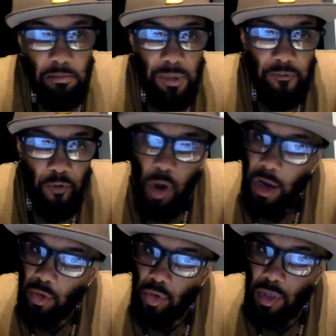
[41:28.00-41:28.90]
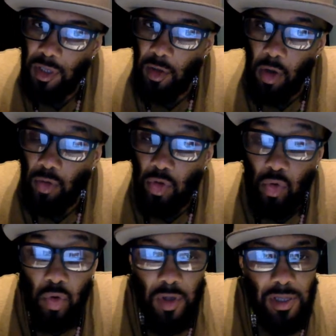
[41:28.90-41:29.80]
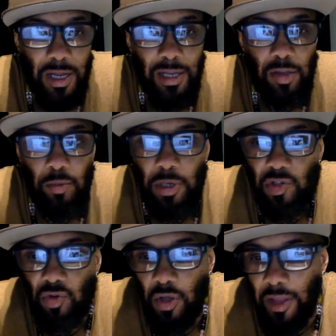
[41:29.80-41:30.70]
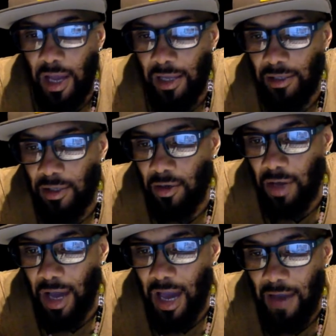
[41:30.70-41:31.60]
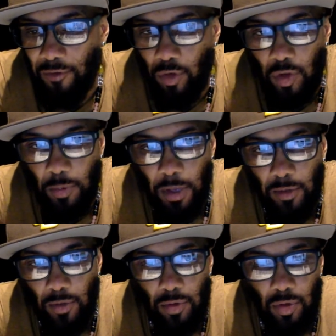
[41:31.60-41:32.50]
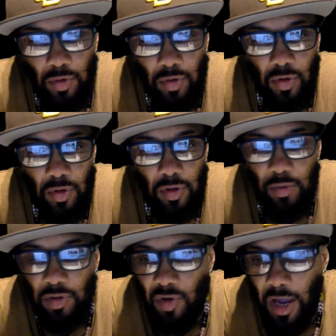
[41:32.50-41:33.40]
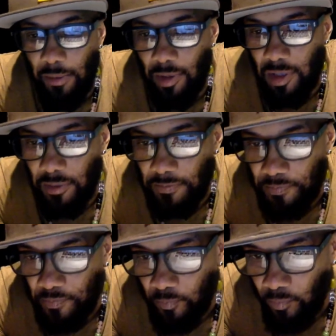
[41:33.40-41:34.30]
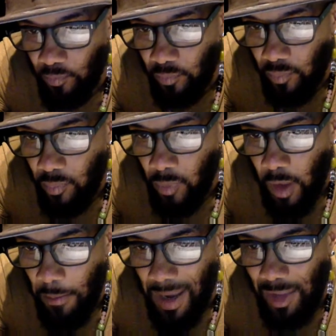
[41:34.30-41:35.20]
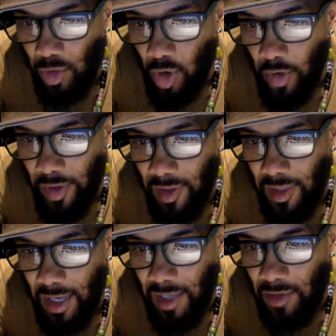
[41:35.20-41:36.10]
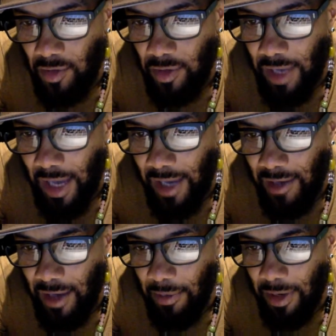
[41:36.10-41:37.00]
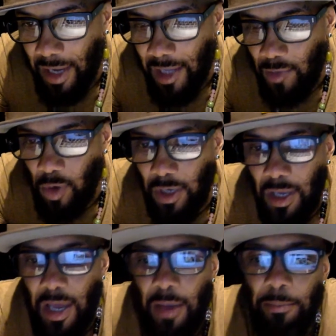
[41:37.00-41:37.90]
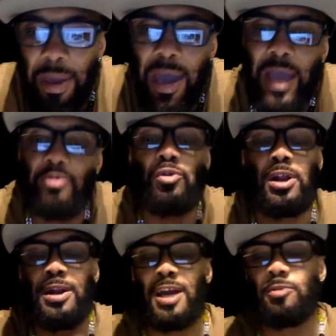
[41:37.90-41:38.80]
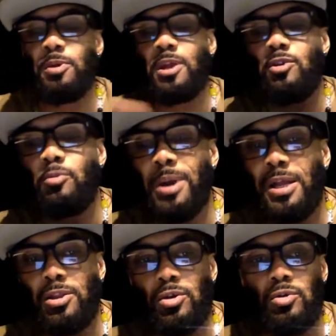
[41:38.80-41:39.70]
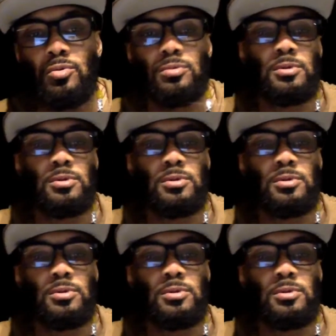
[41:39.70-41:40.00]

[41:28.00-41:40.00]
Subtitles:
before I do these long tours, I need to make sure that you know I have those subscribers. Matthew Owen says, good night, have a nice one. Man, really nice meeting you, Matthew.